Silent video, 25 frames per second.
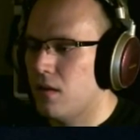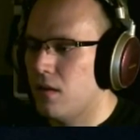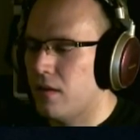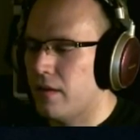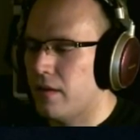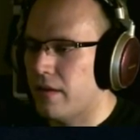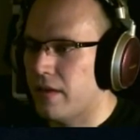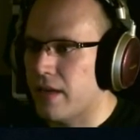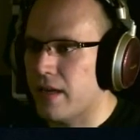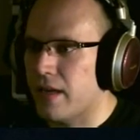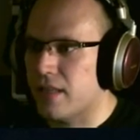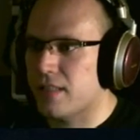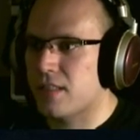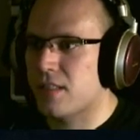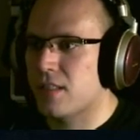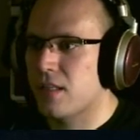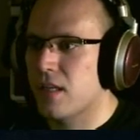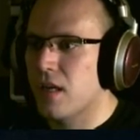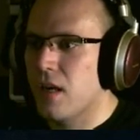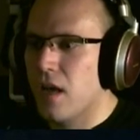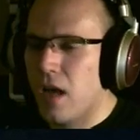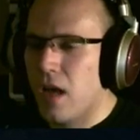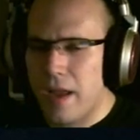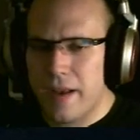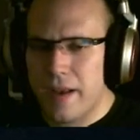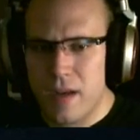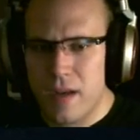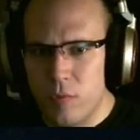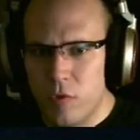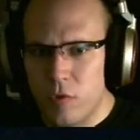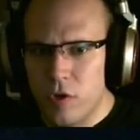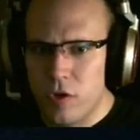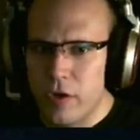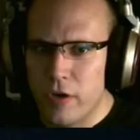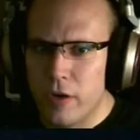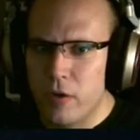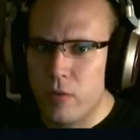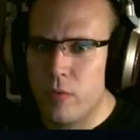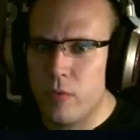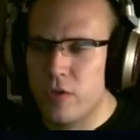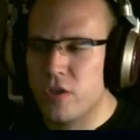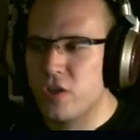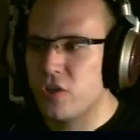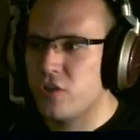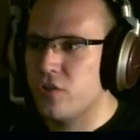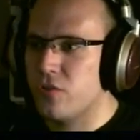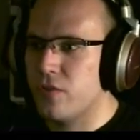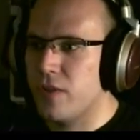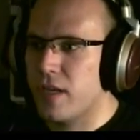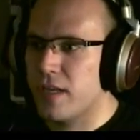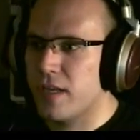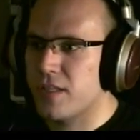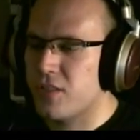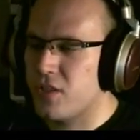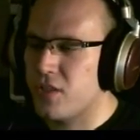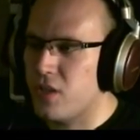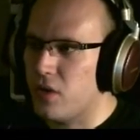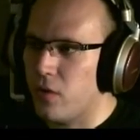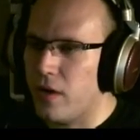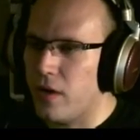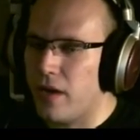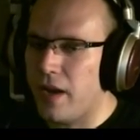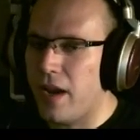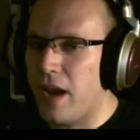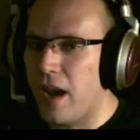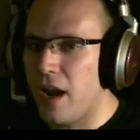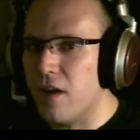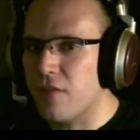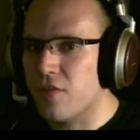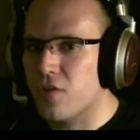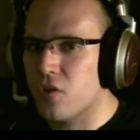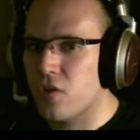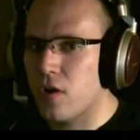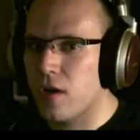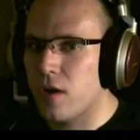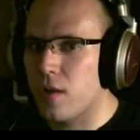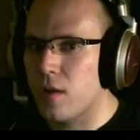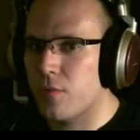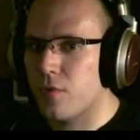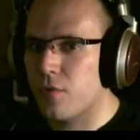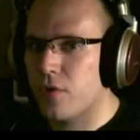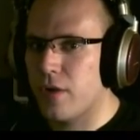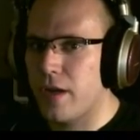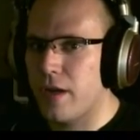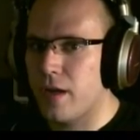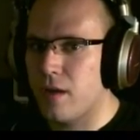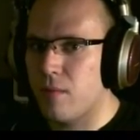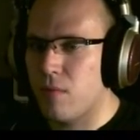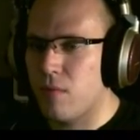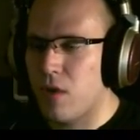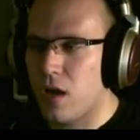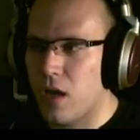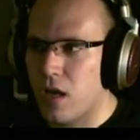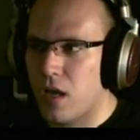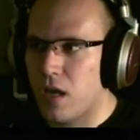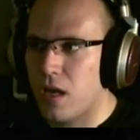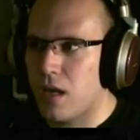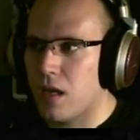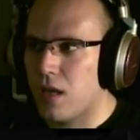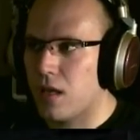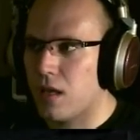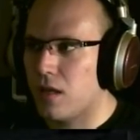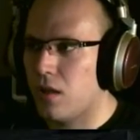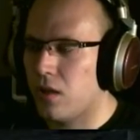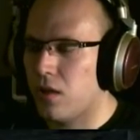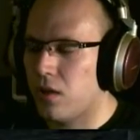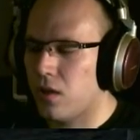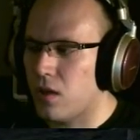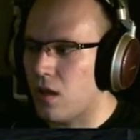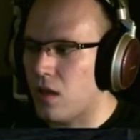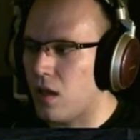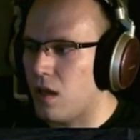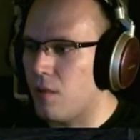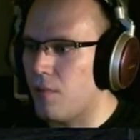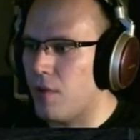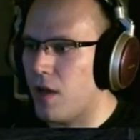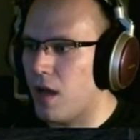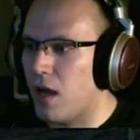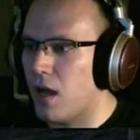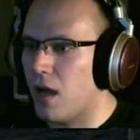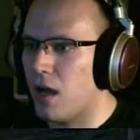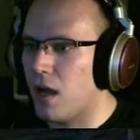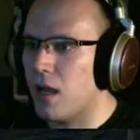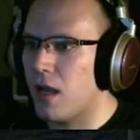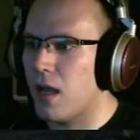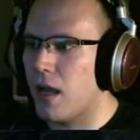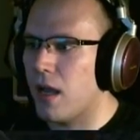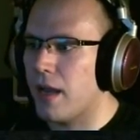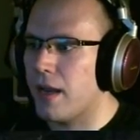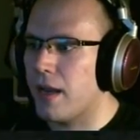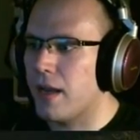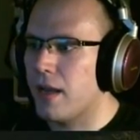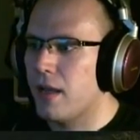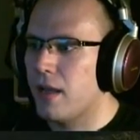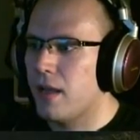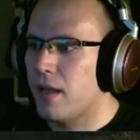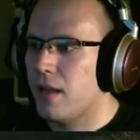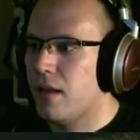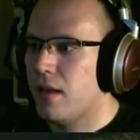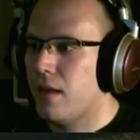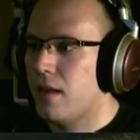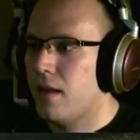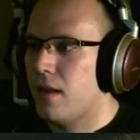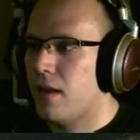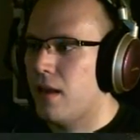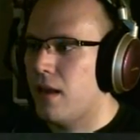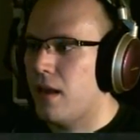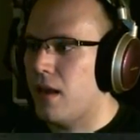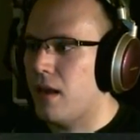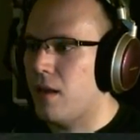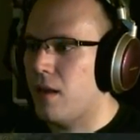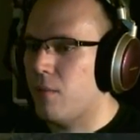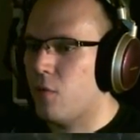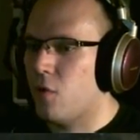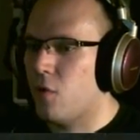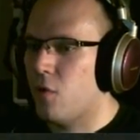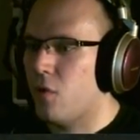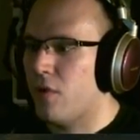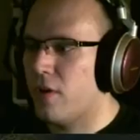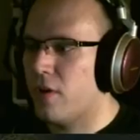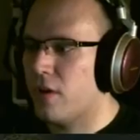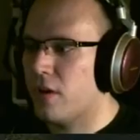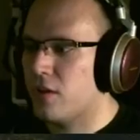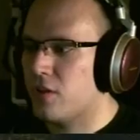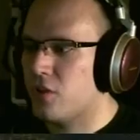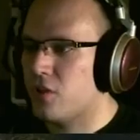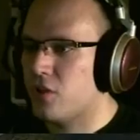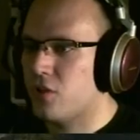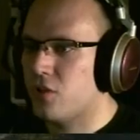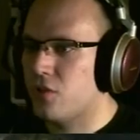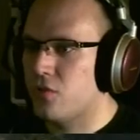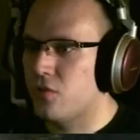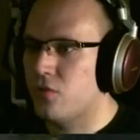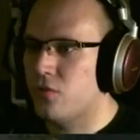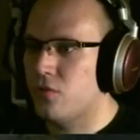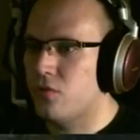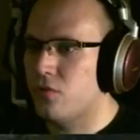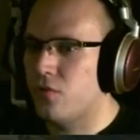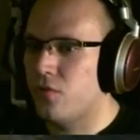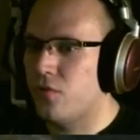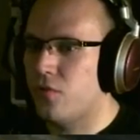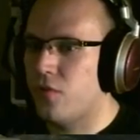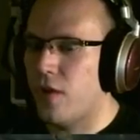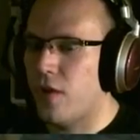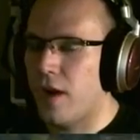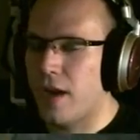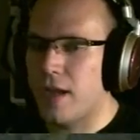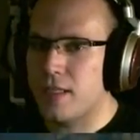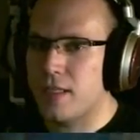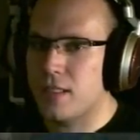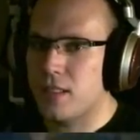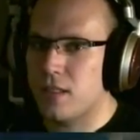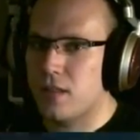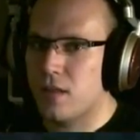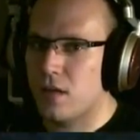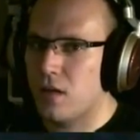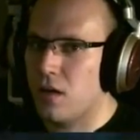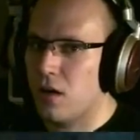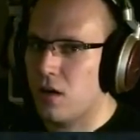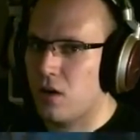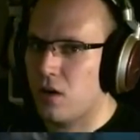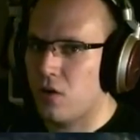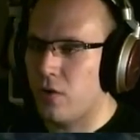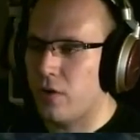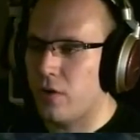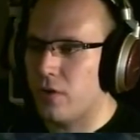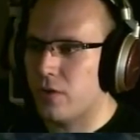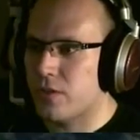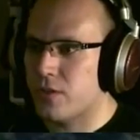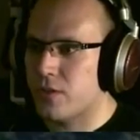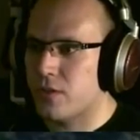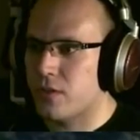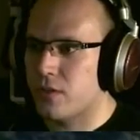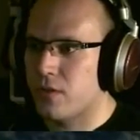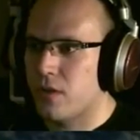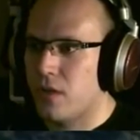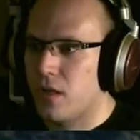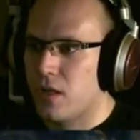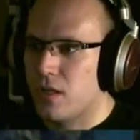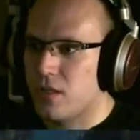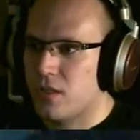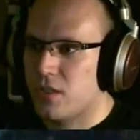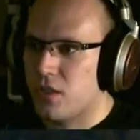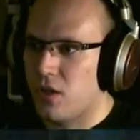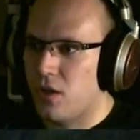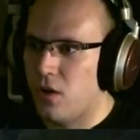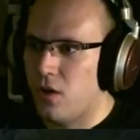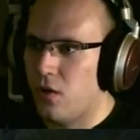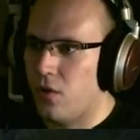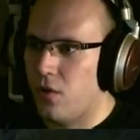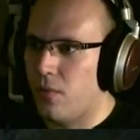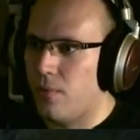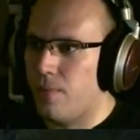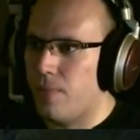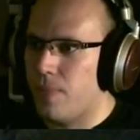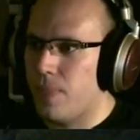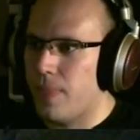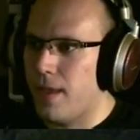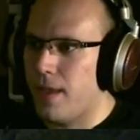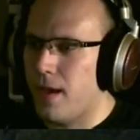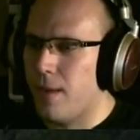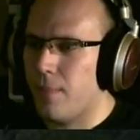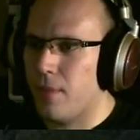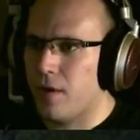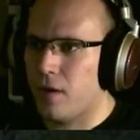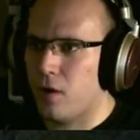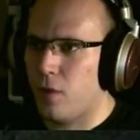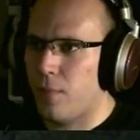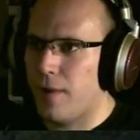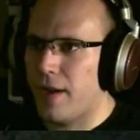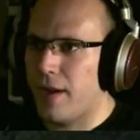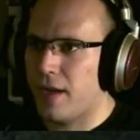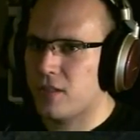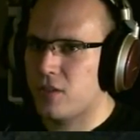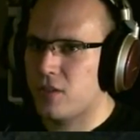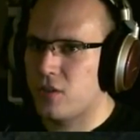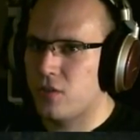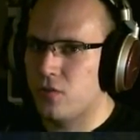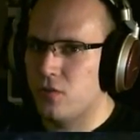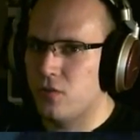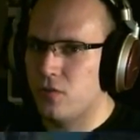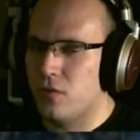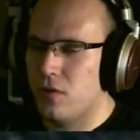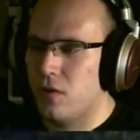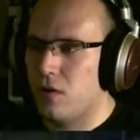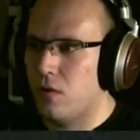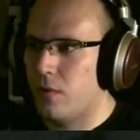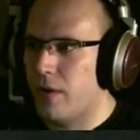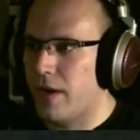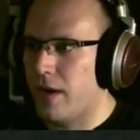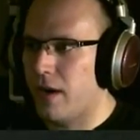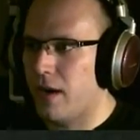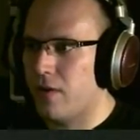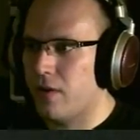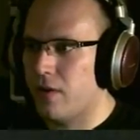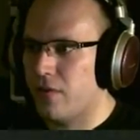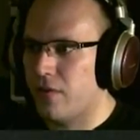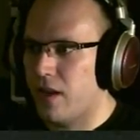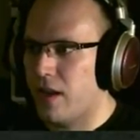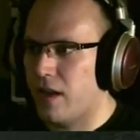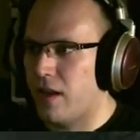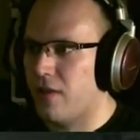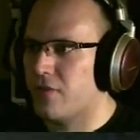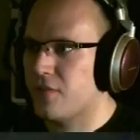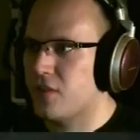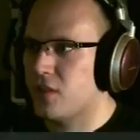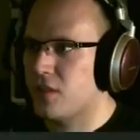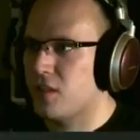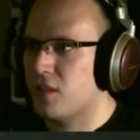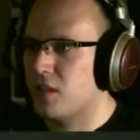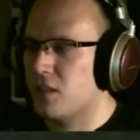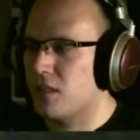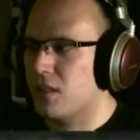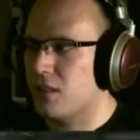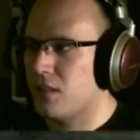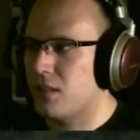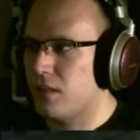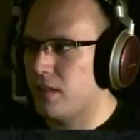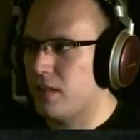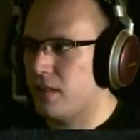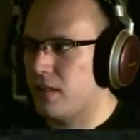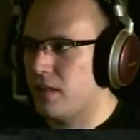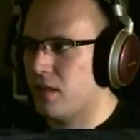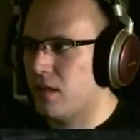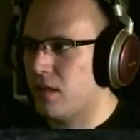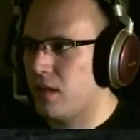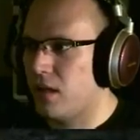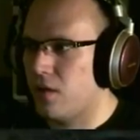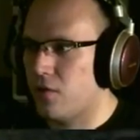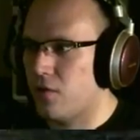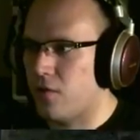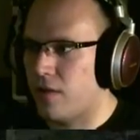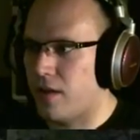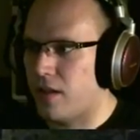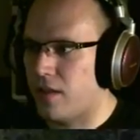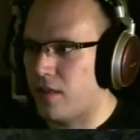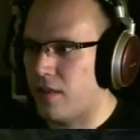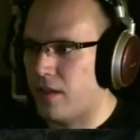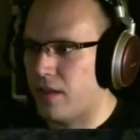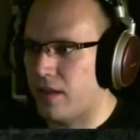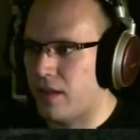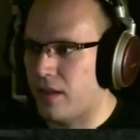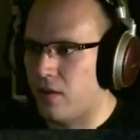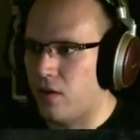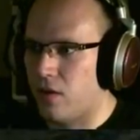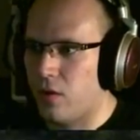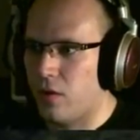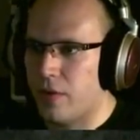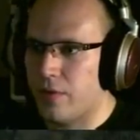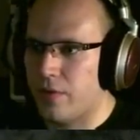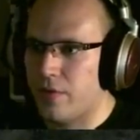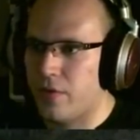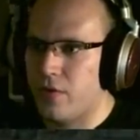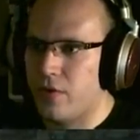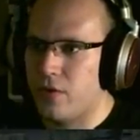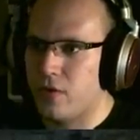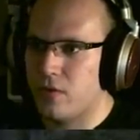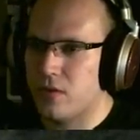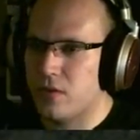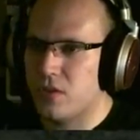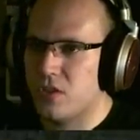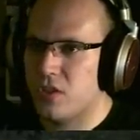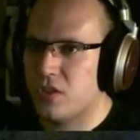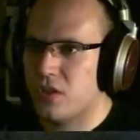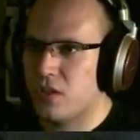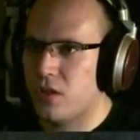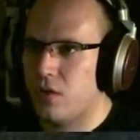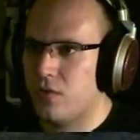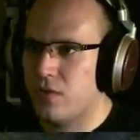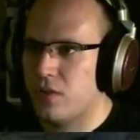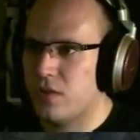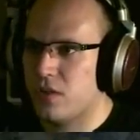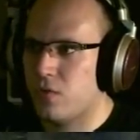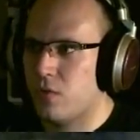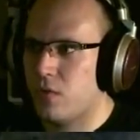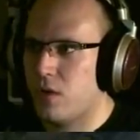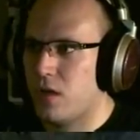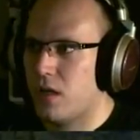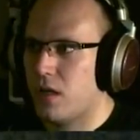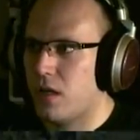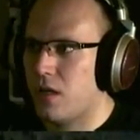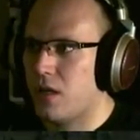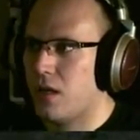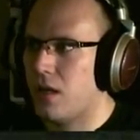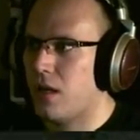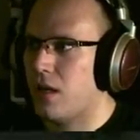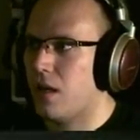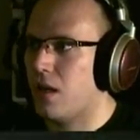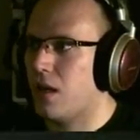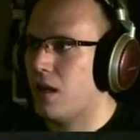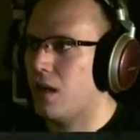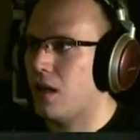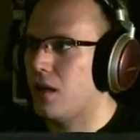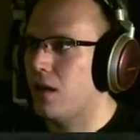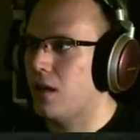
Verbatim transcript: Yes. And I'm wondering what we should do next. You know what? After I upgrade my club, I am going to fight the gargoyles. So, I'm going to go back to... Oh, wait, I don't even have to cut or anything. All we have to do is just go this way.